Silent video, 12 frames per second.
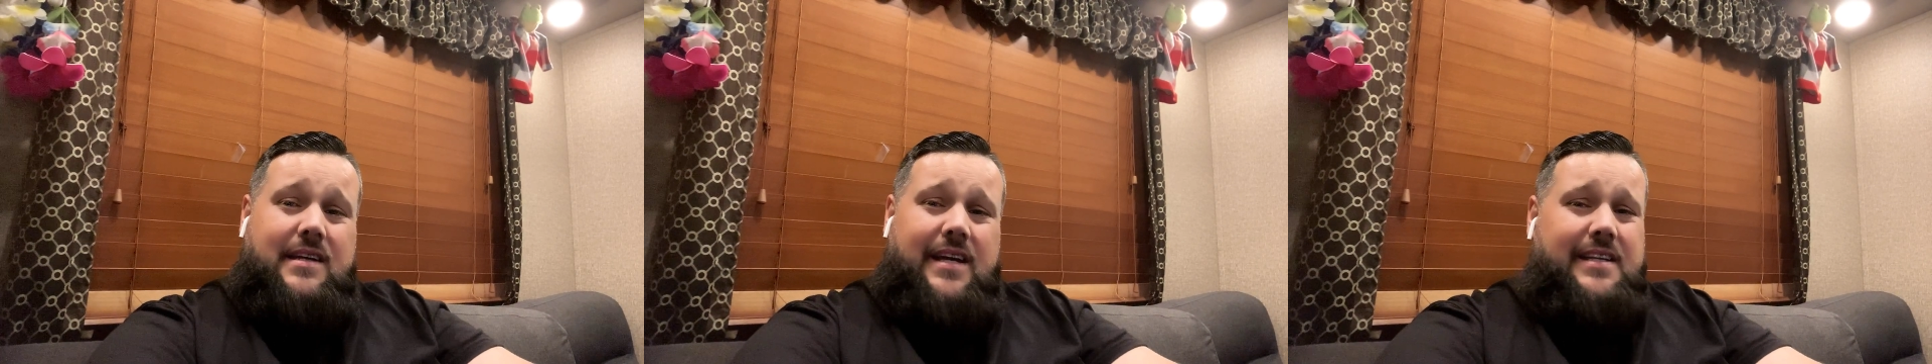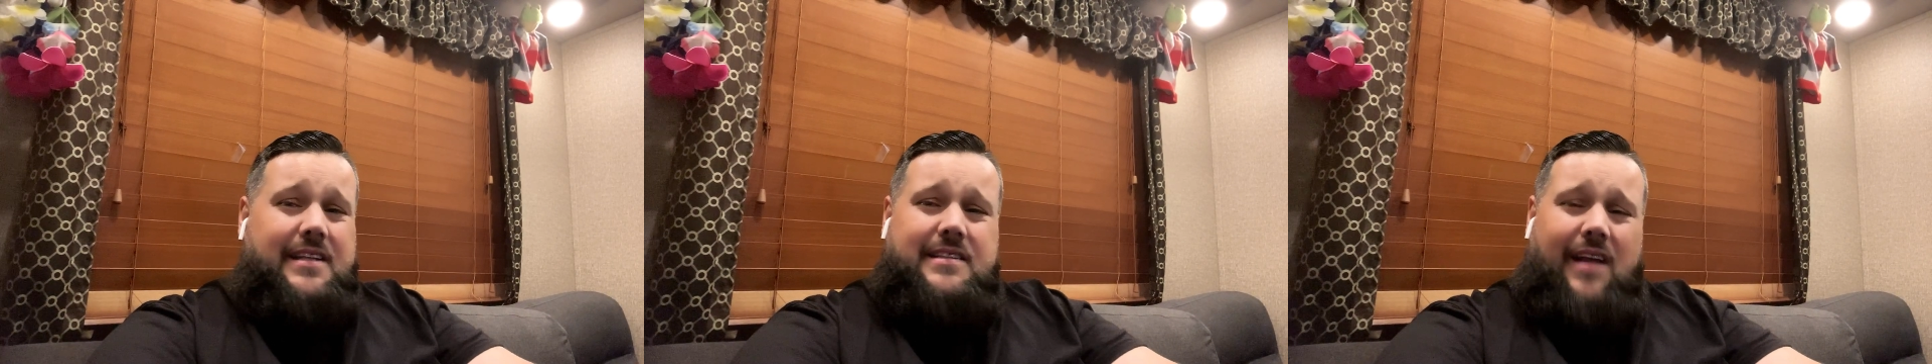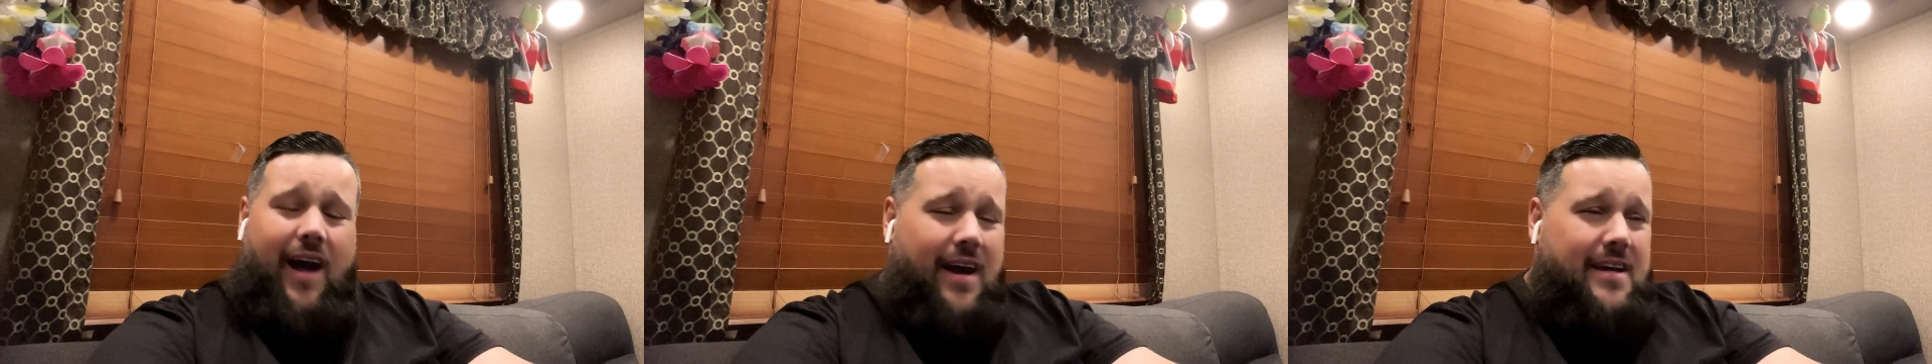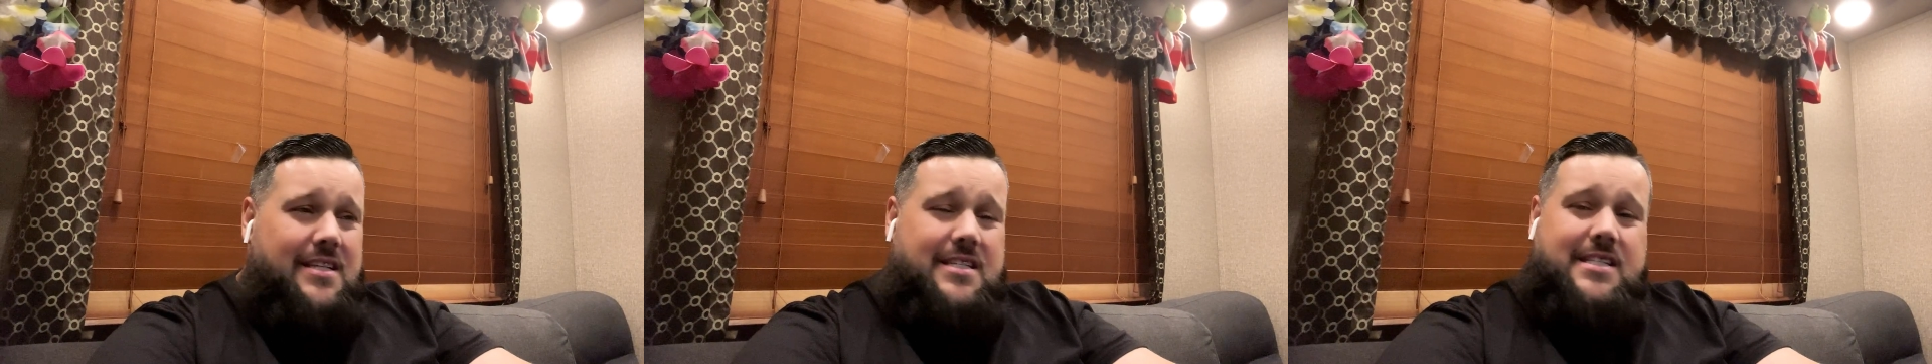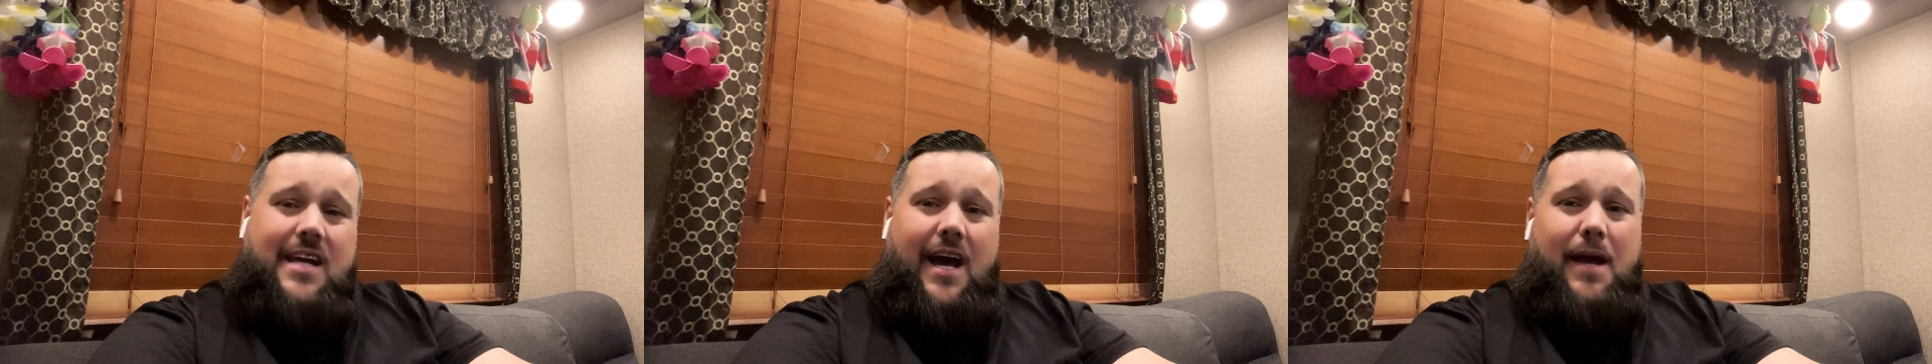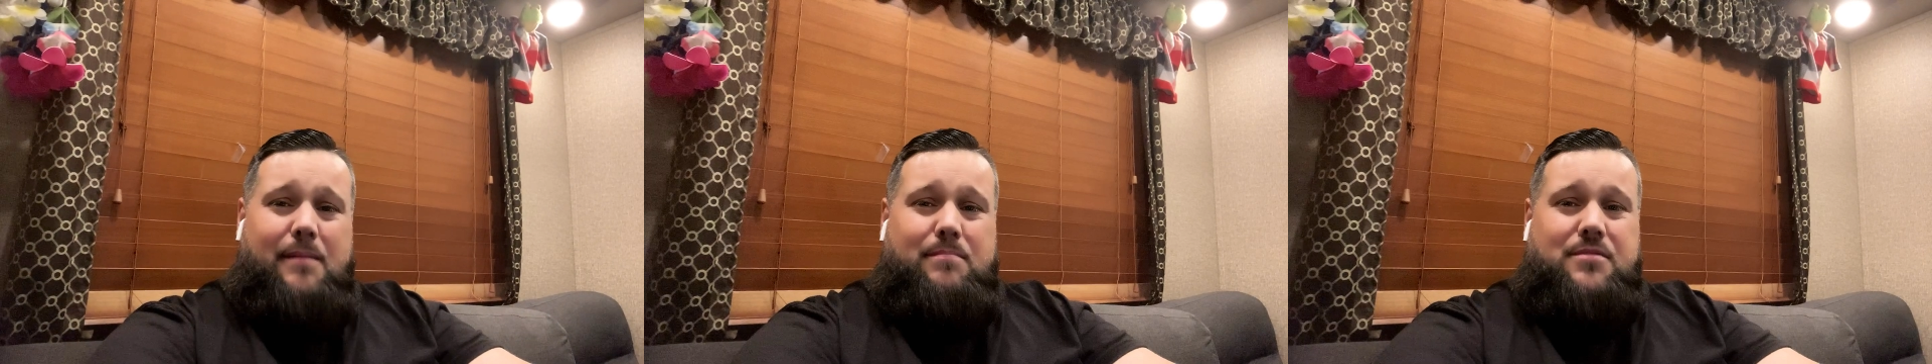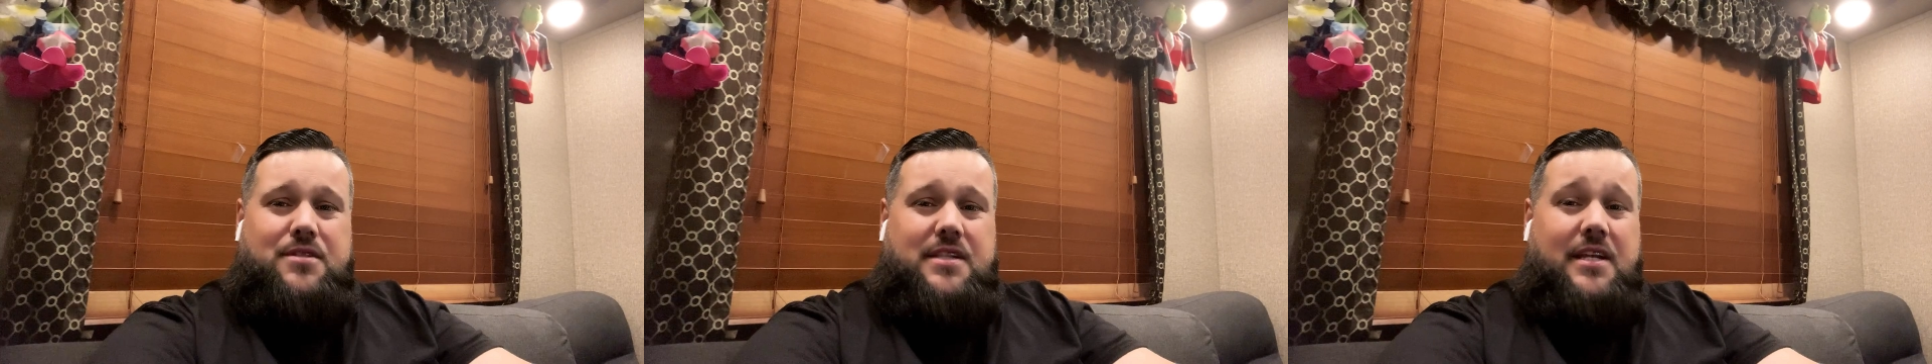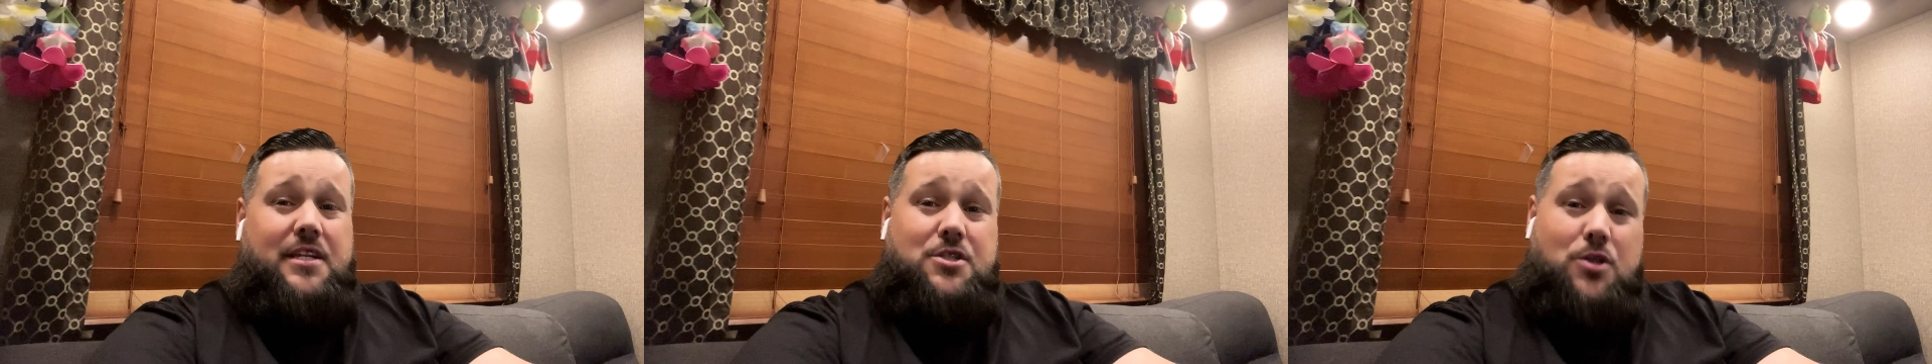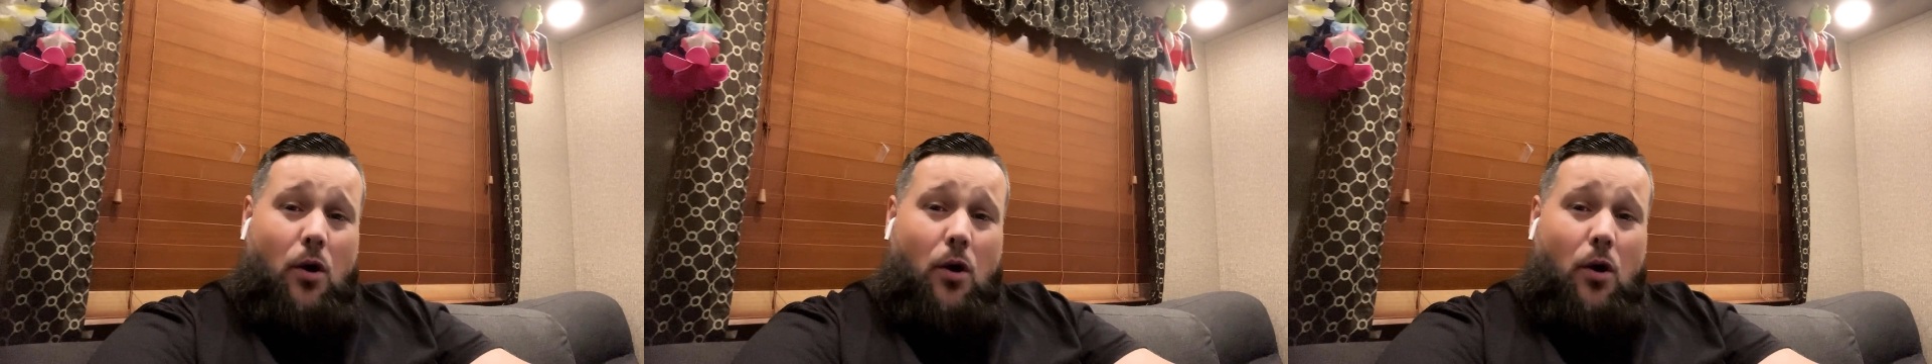in the darkest times, there is